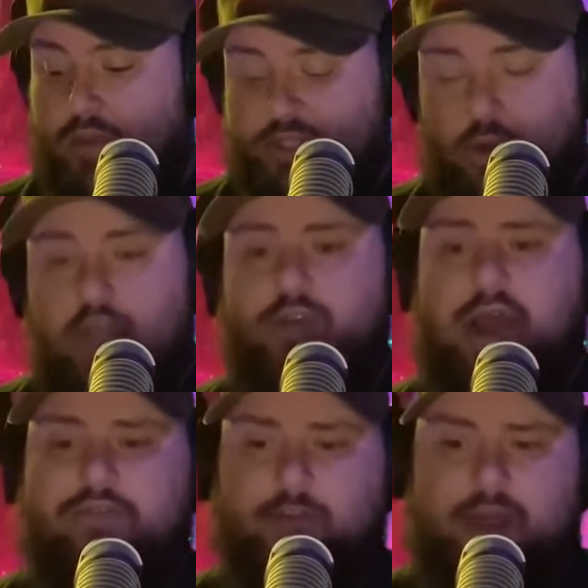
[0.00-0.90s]
But you also
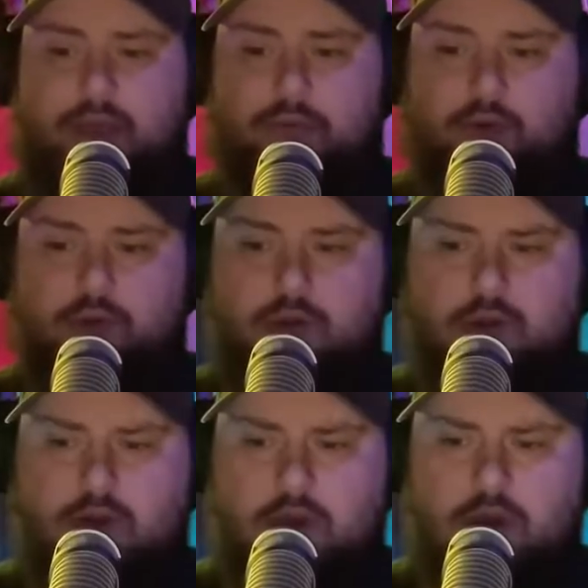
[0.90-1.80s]
have to be able
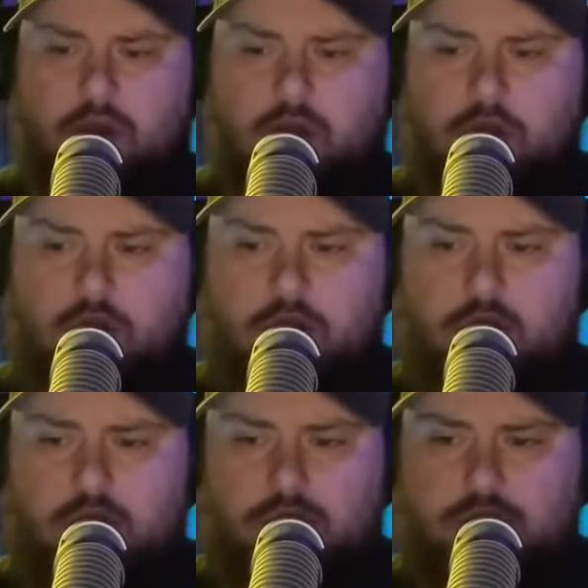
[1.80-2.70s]

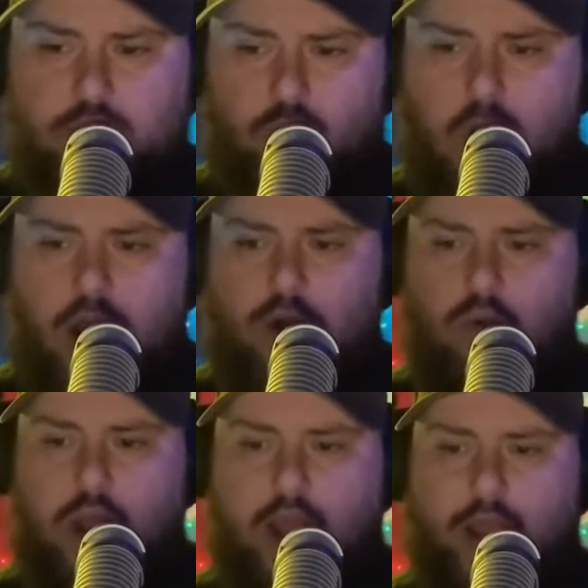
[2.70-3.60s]
to walk
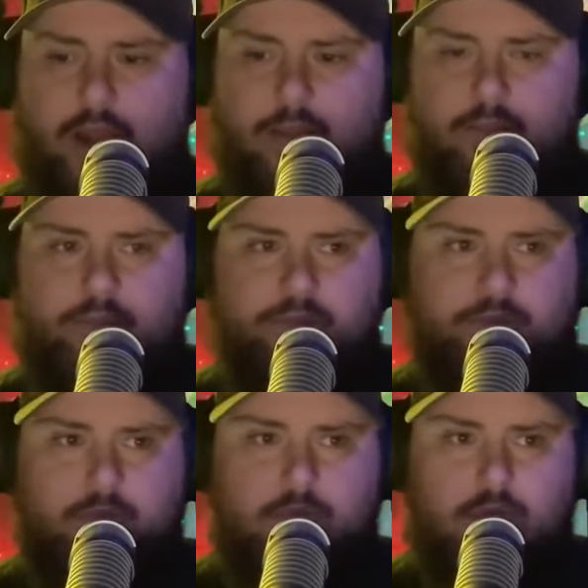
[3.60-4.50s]
away.
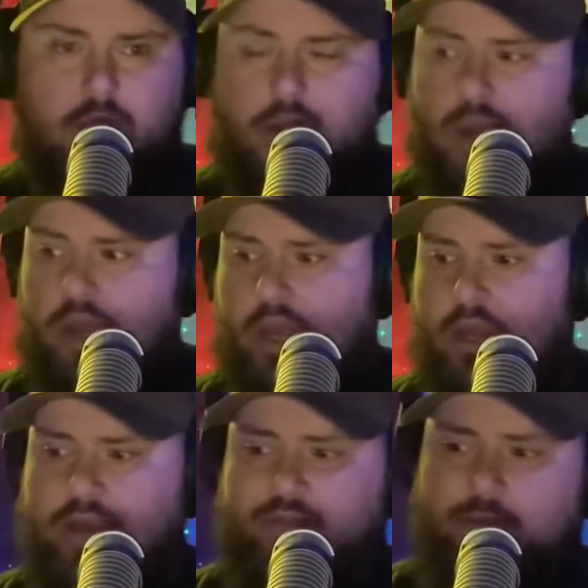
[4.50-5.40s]

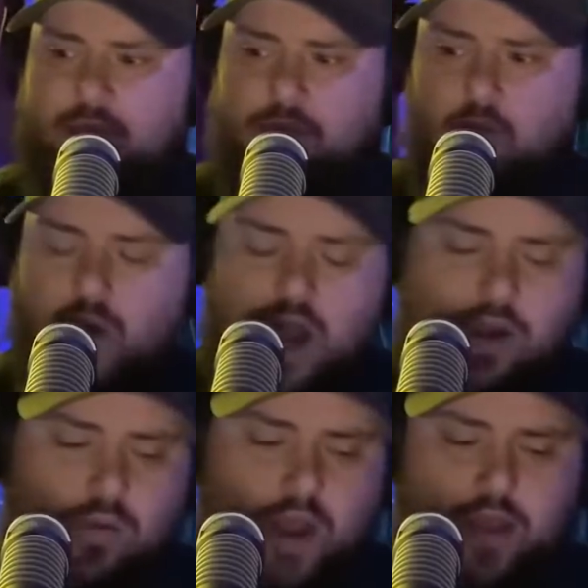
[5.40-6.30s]
You have to be able to
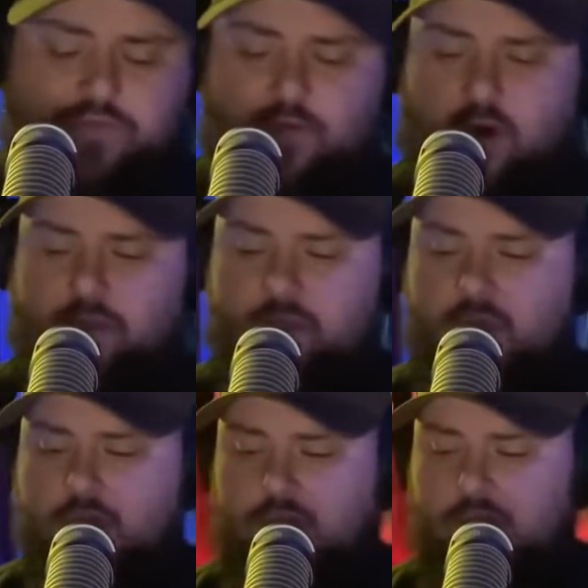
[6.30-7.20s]
walk away from
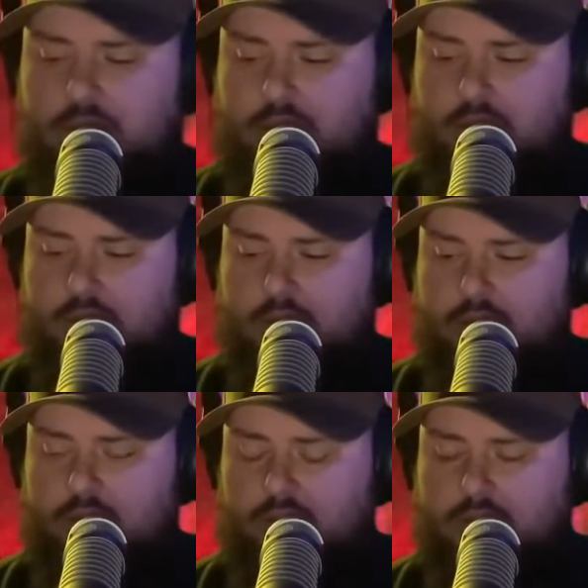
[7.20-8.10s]

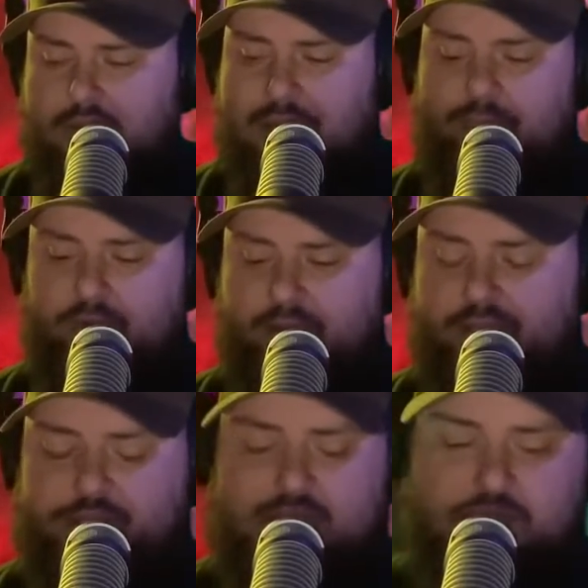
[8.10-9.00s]
that
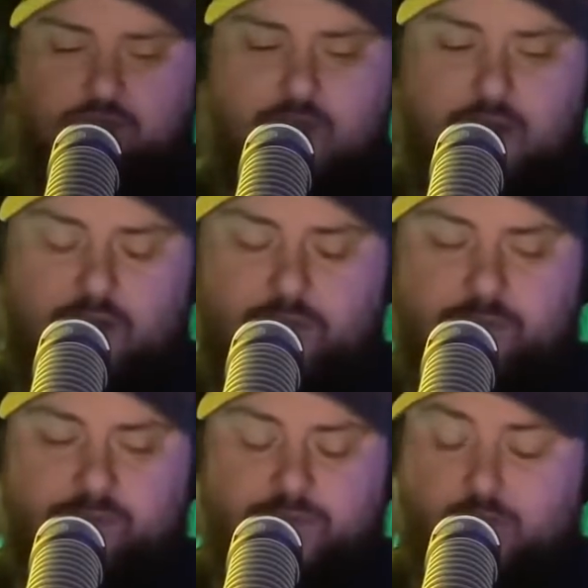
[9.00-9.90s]
bridge as well.
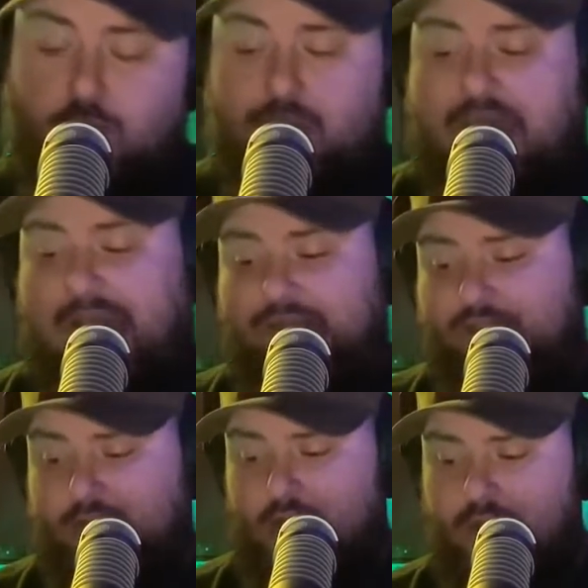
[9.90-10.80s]
You don't have
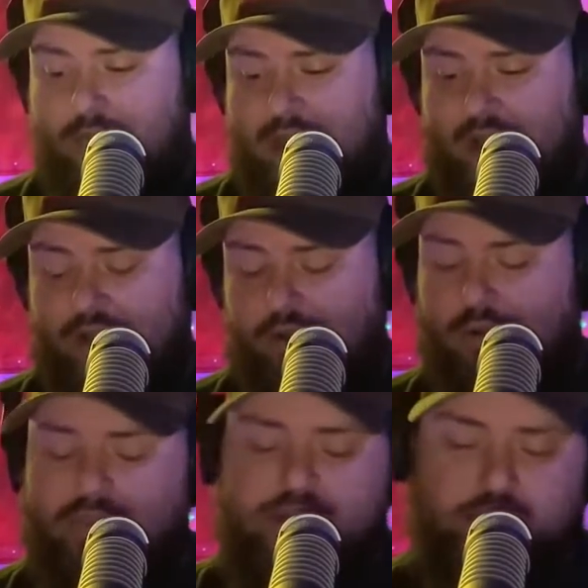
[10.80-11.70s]
to go and make a new
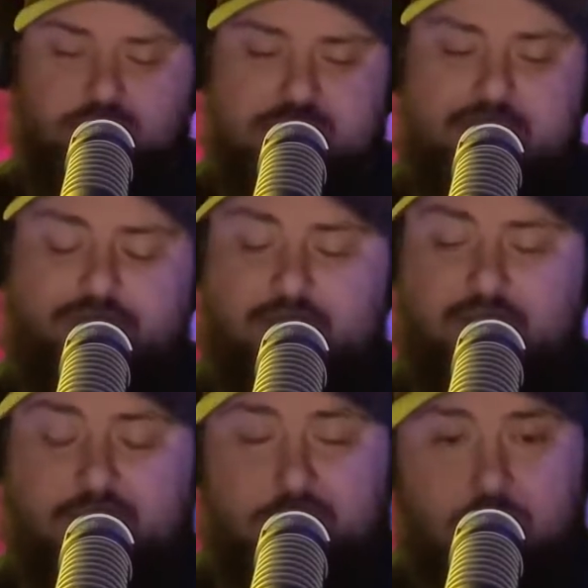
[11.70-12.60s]
one, but you
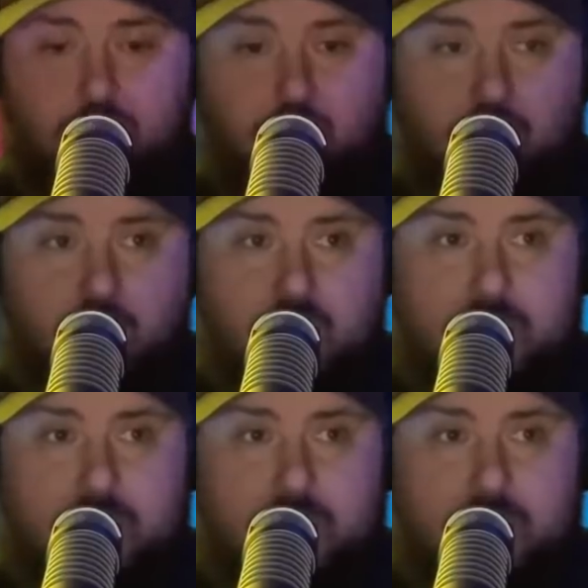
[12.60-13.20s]
definitely do